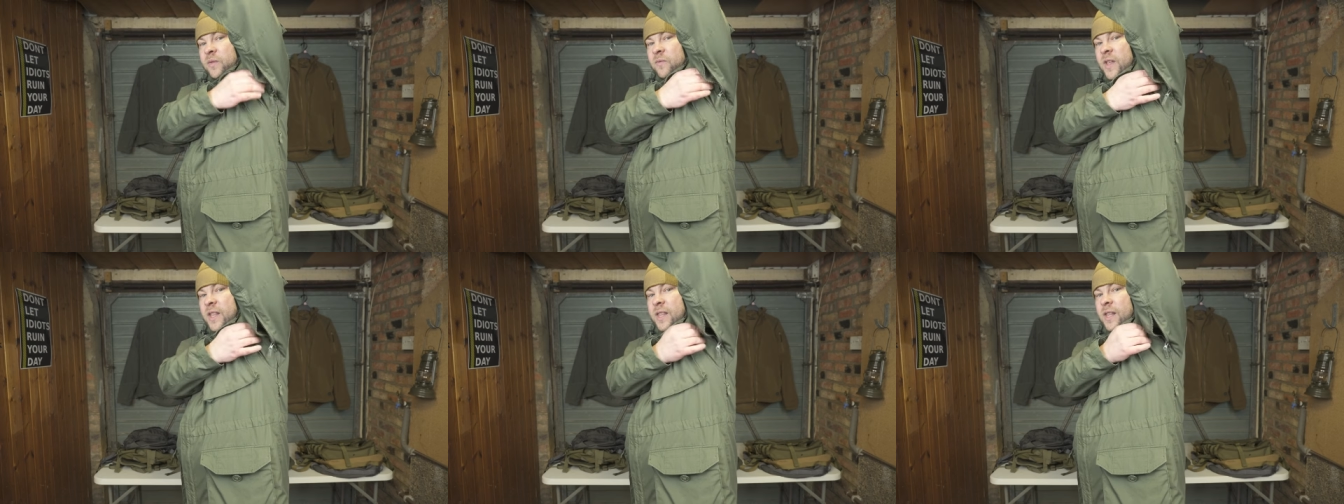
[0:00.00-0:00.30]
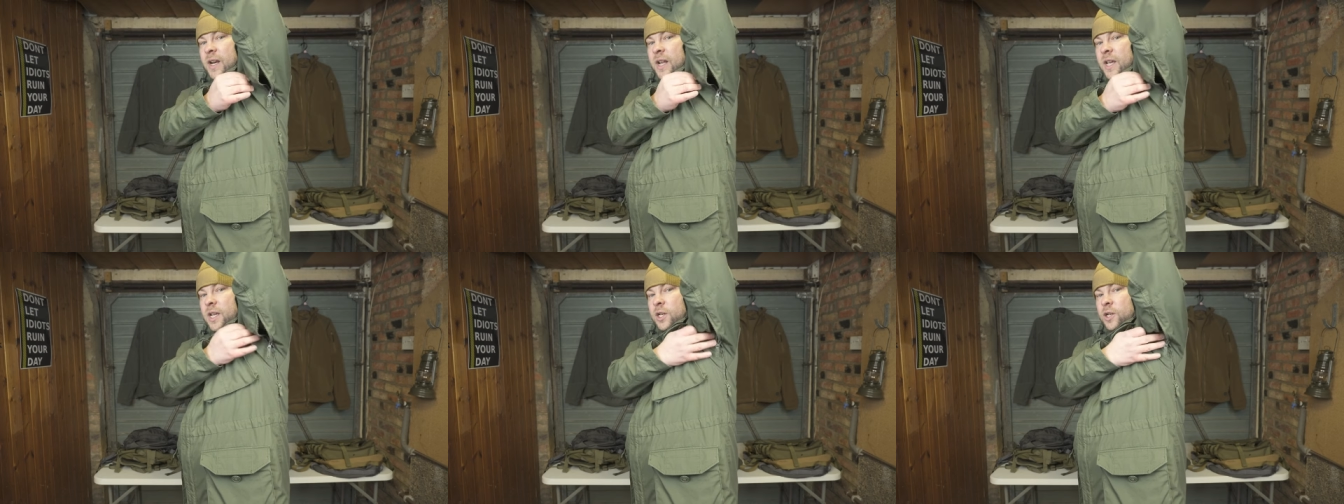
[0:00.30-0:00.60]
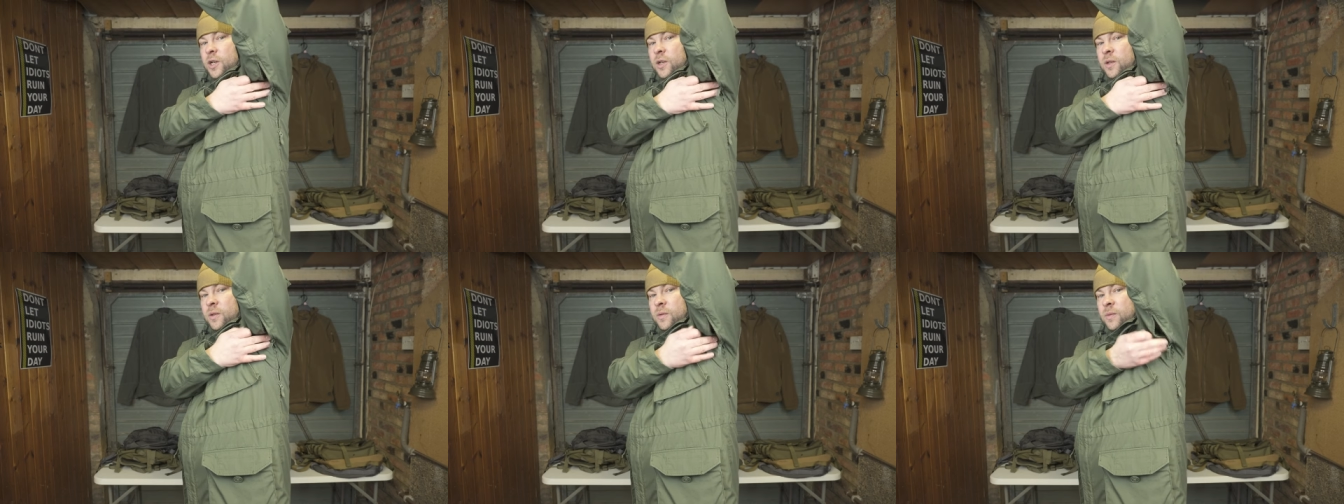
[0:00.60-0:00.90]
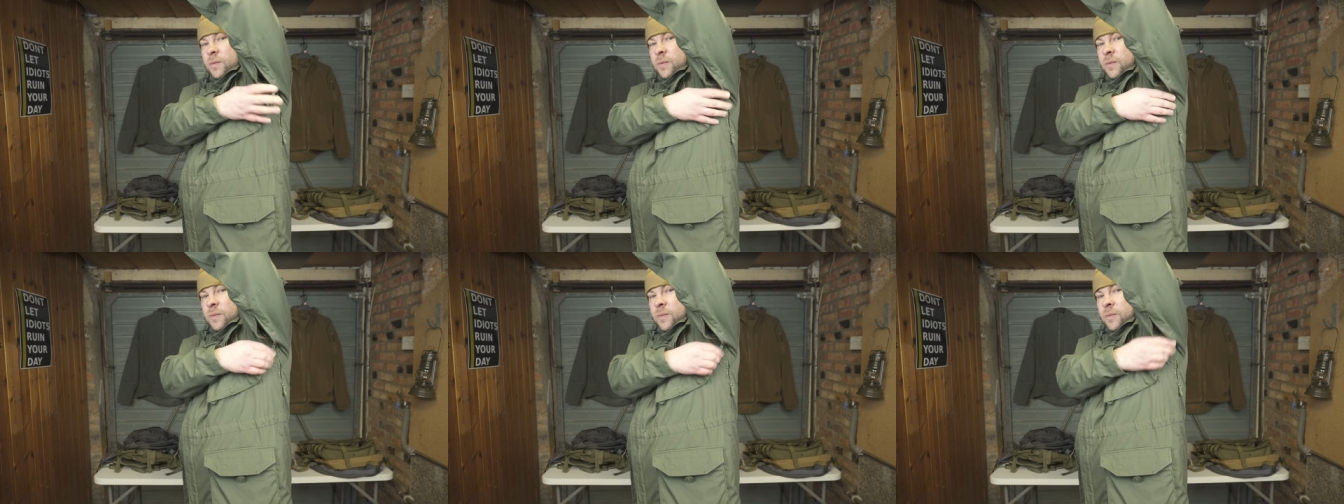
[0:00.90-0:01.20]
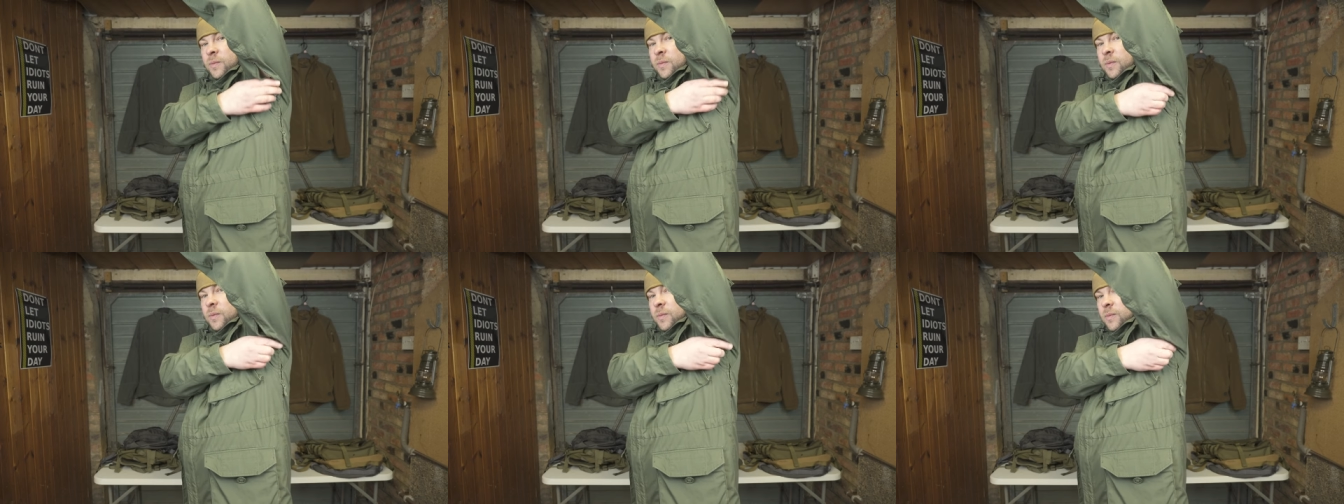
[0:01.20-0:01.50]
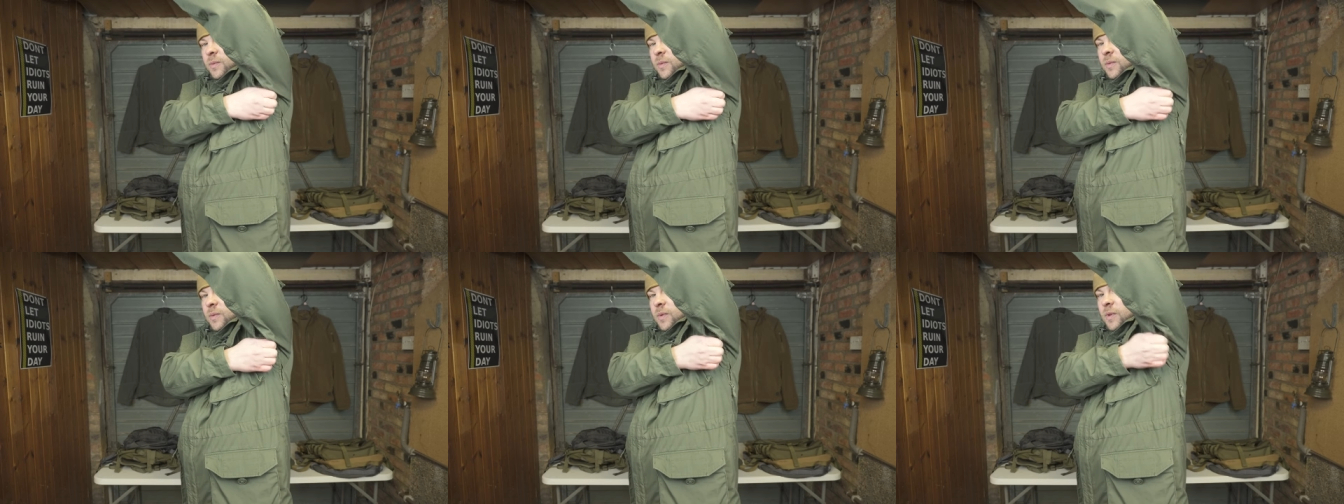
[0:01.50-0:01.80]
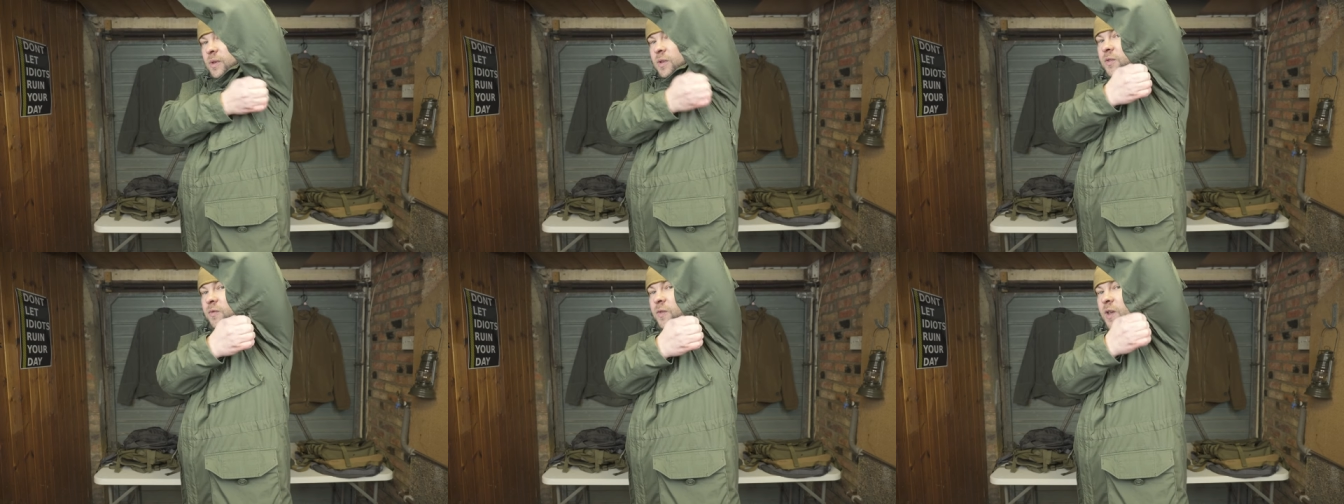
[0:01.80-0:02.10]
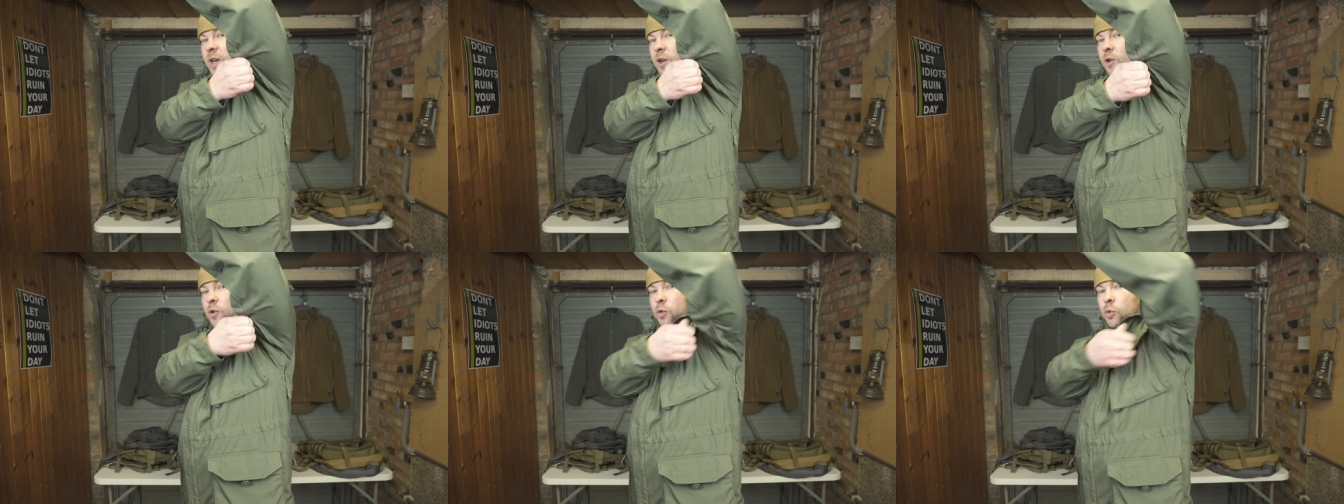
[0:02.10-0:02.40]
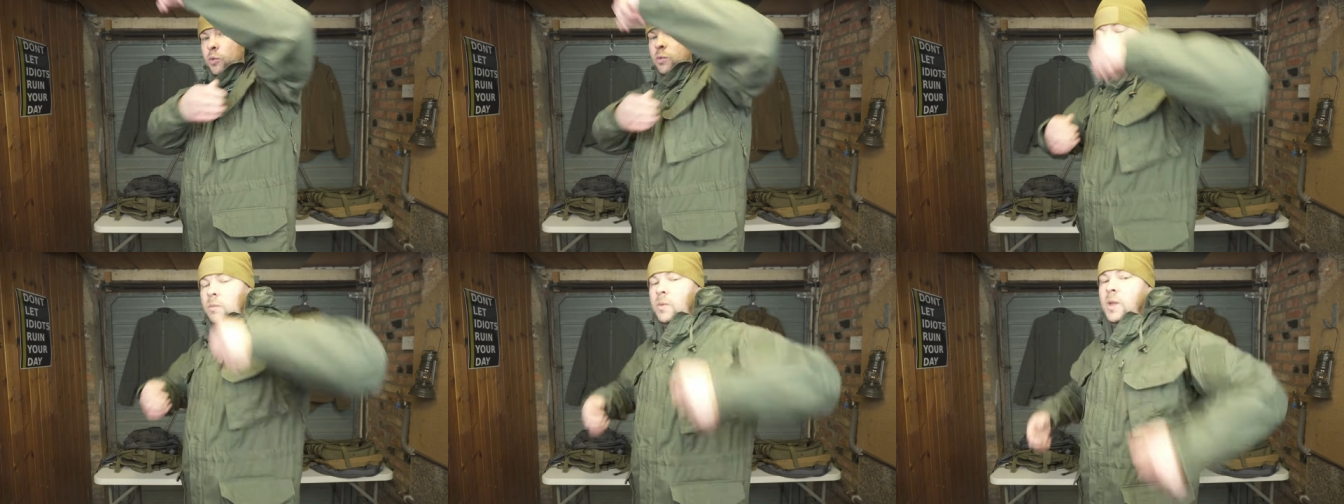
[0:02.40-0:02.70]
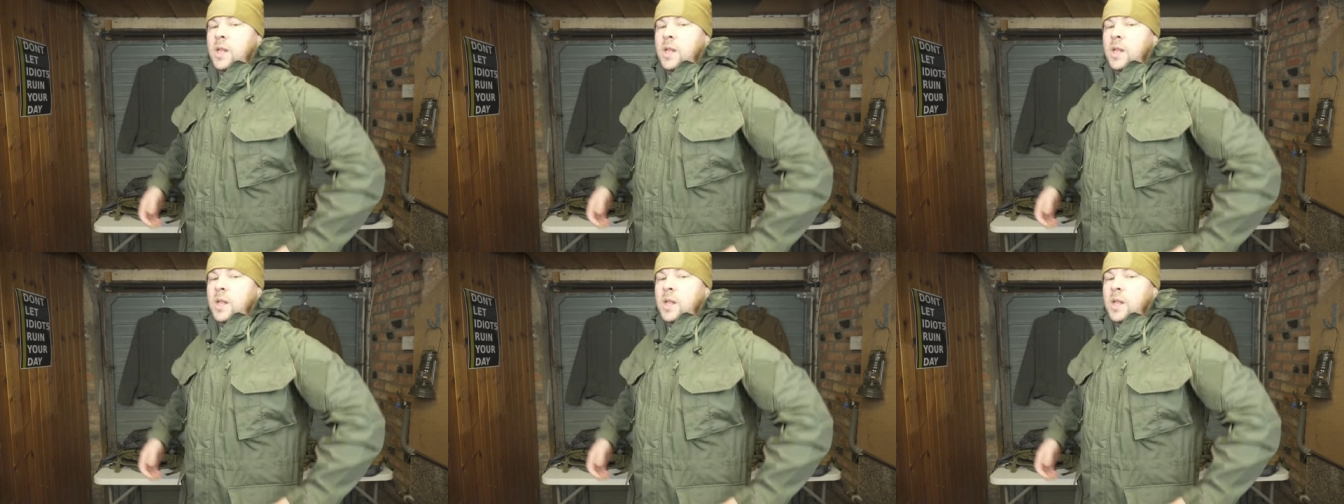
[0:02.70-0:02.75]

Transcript: ventilation. It's very cool